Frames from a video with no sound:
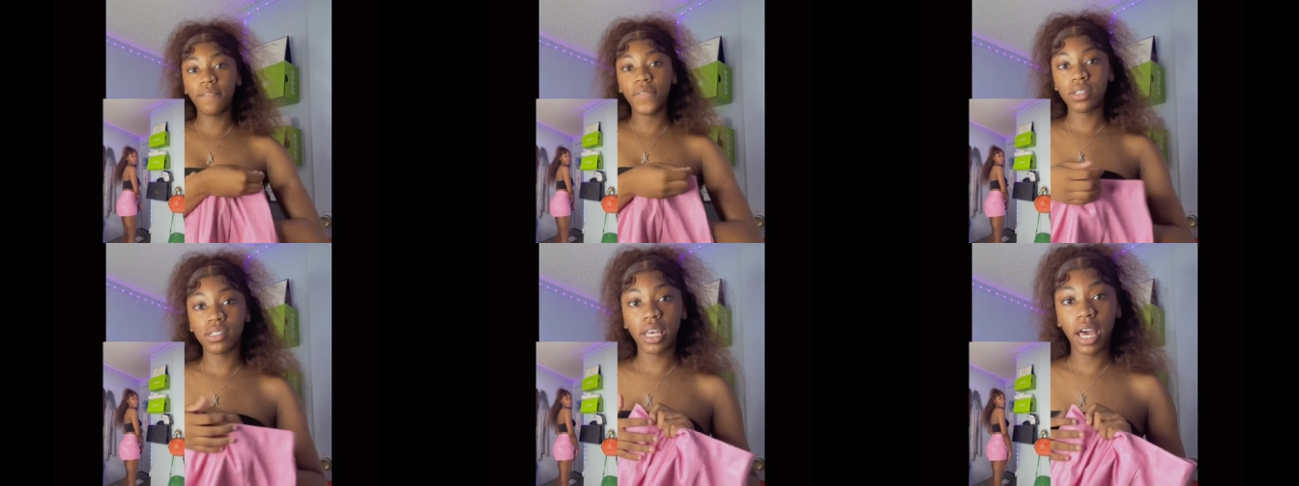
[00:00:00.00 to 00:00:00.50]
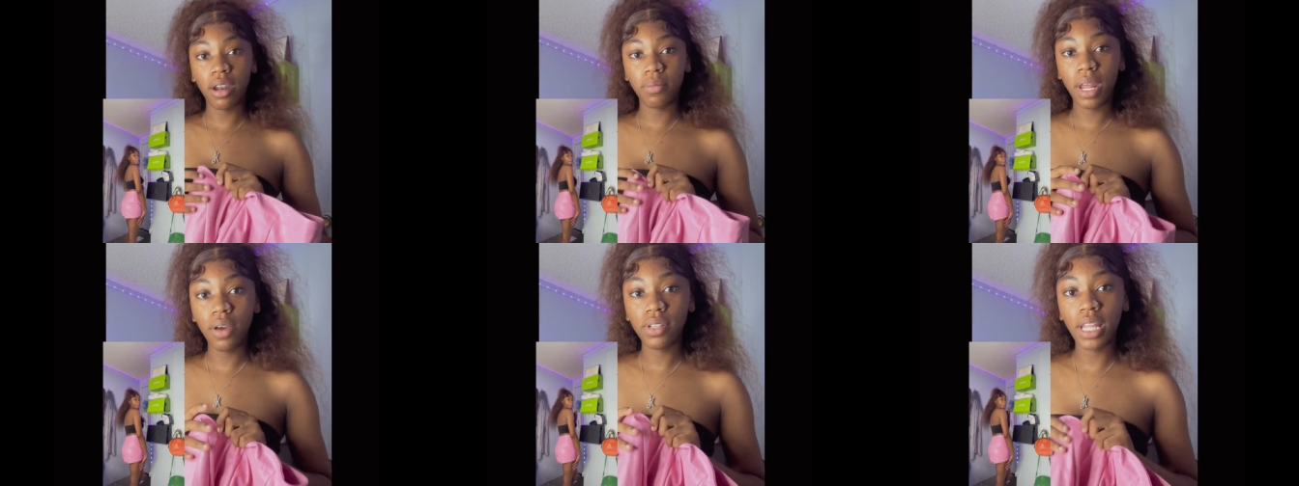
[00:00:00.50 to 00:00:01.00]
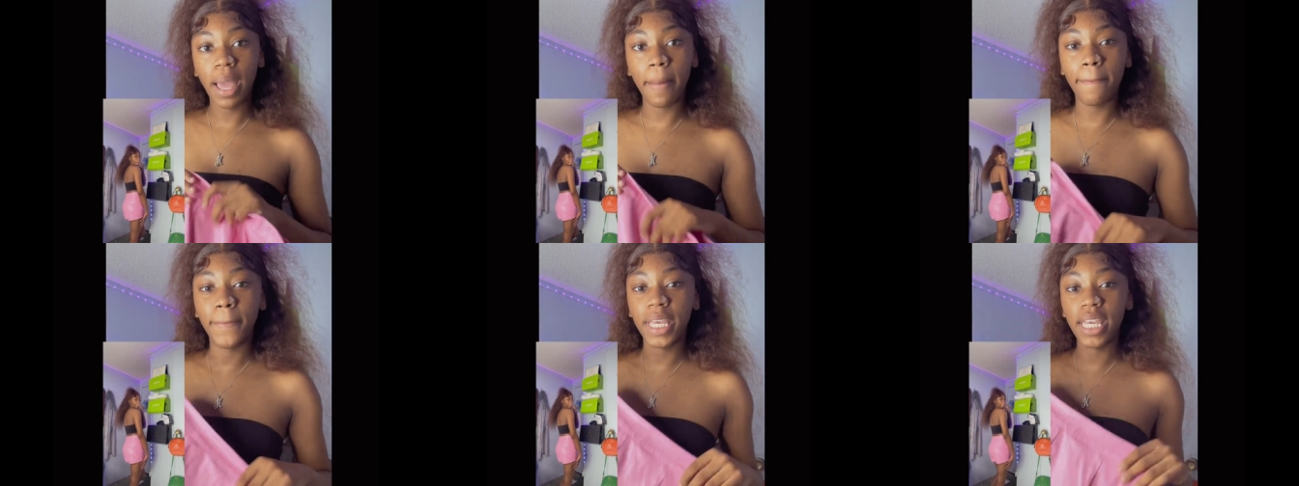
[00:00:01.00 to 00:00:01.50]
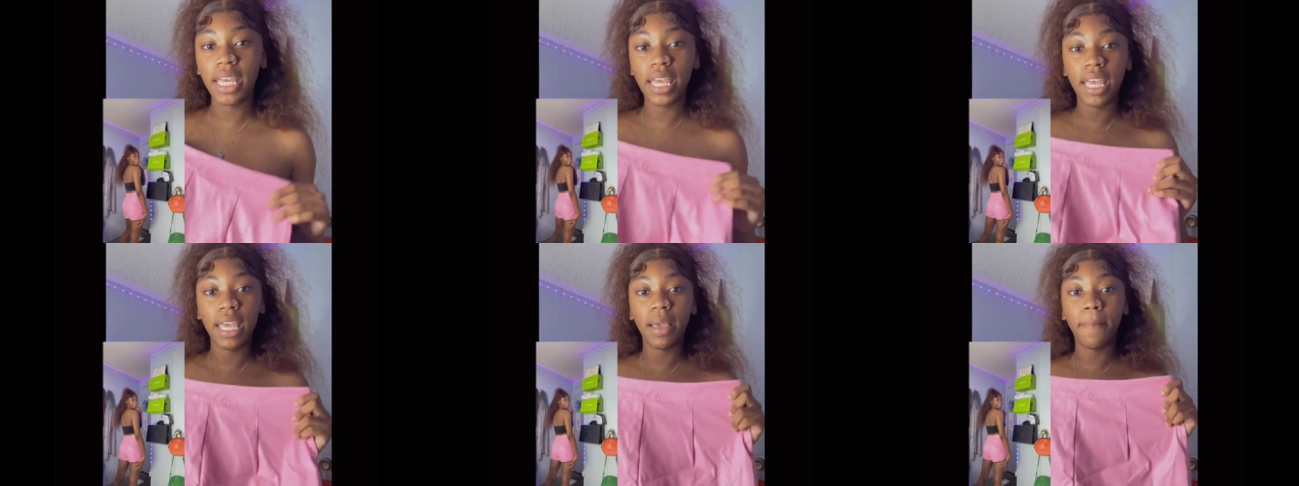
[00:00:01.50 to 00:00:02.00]
first got them they were like
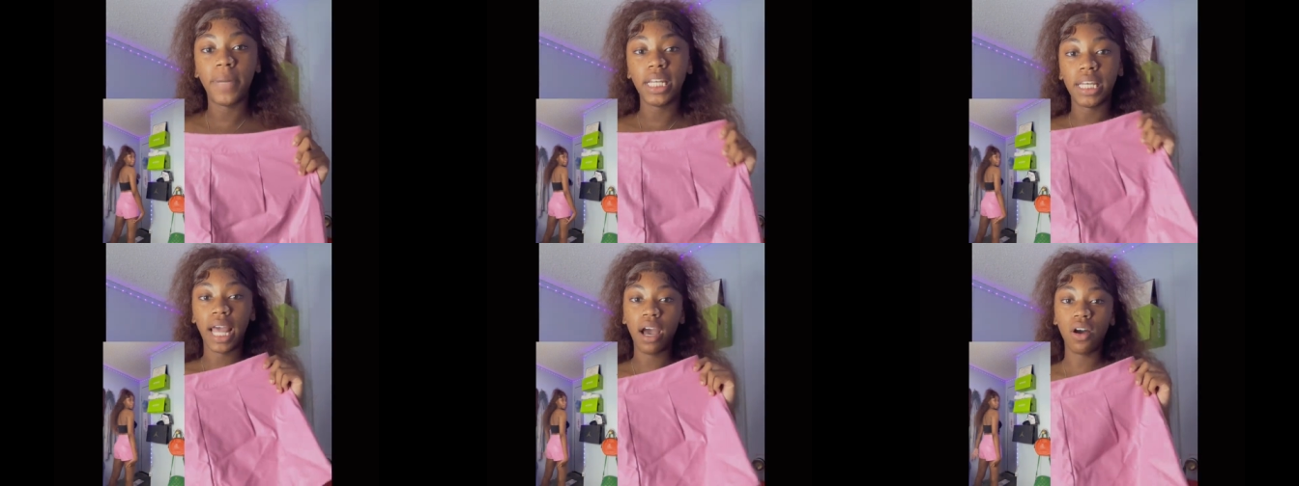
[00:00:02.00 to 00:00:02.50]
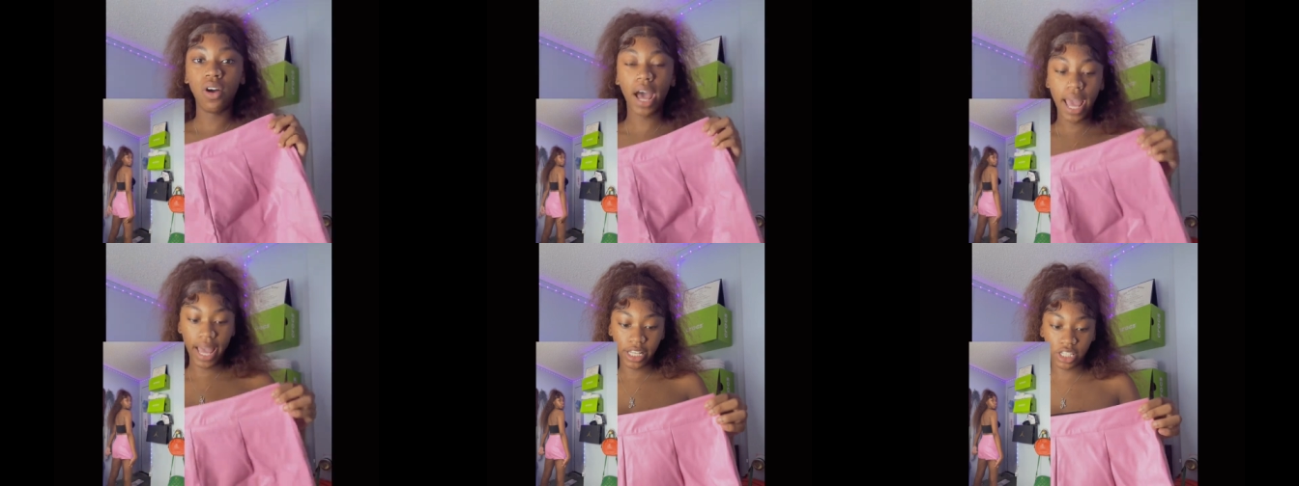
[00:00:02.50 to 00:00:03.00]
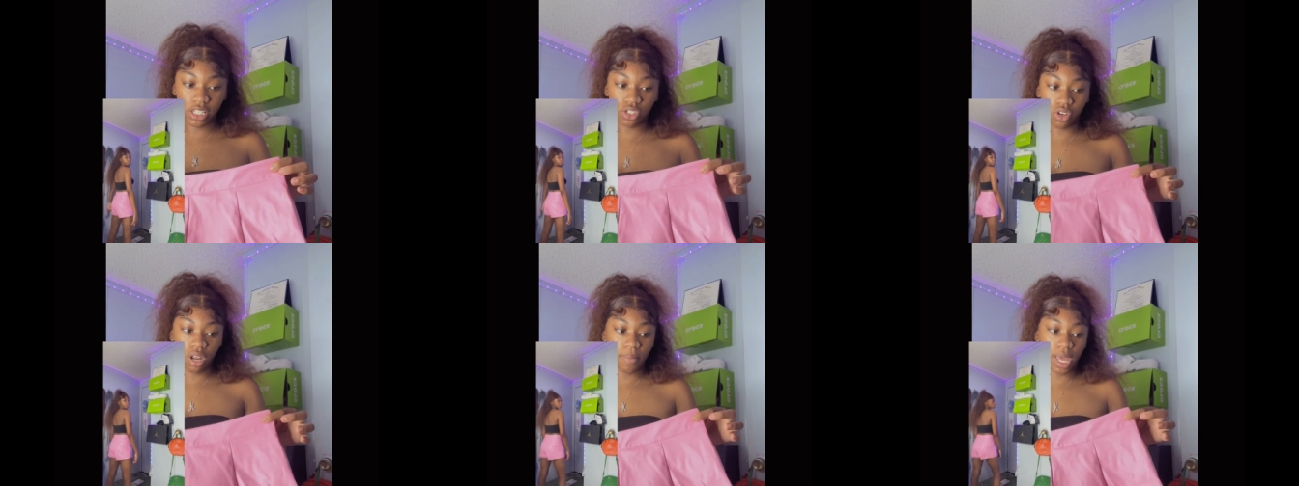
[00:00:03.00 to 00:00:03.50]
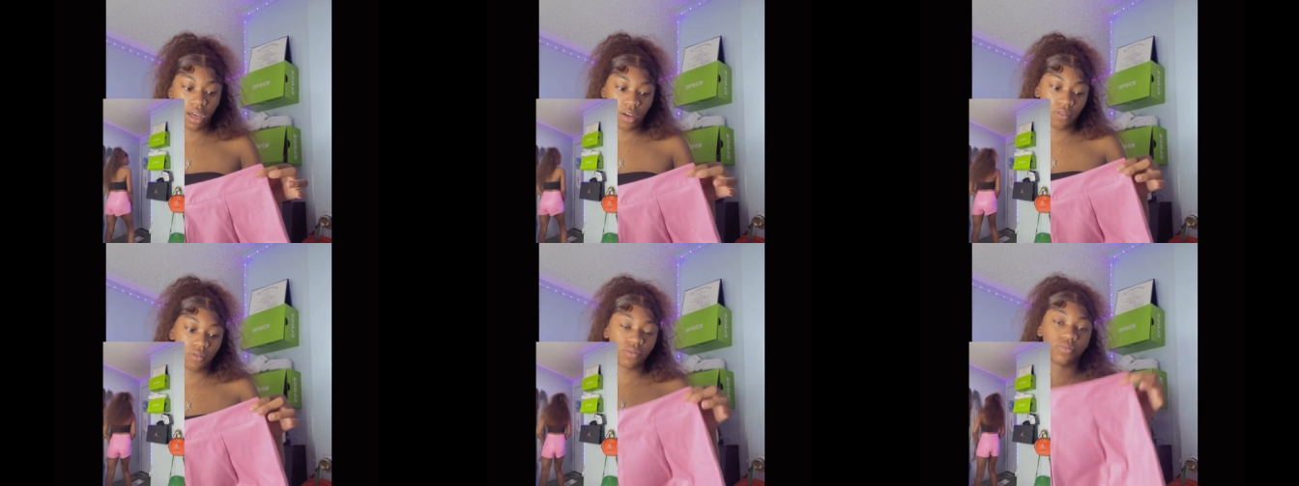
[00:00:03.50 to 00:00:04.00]
big but now i had just tried to make
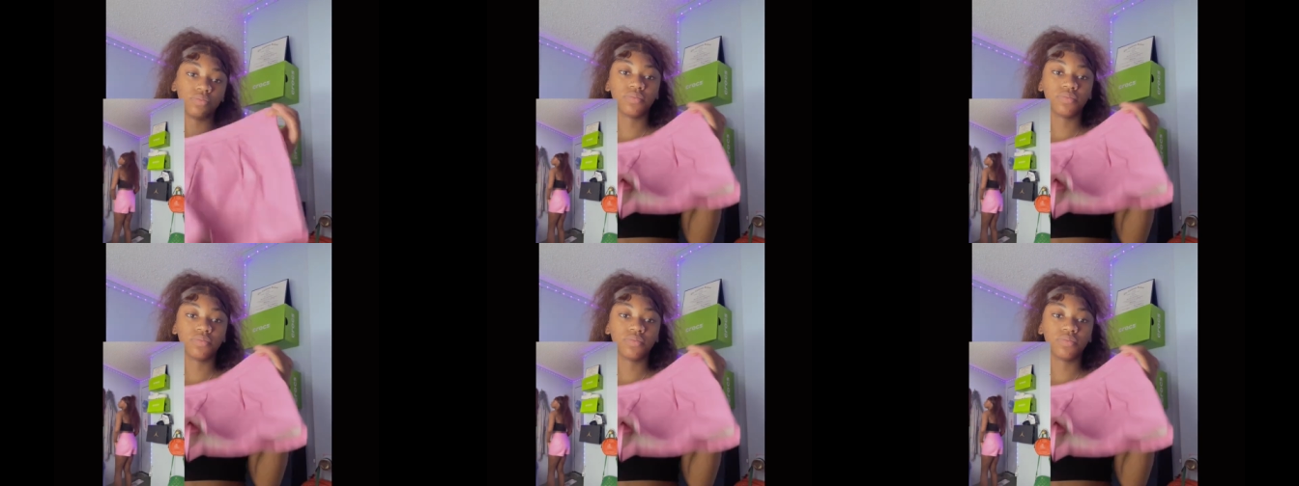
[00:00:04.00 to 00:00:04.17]
them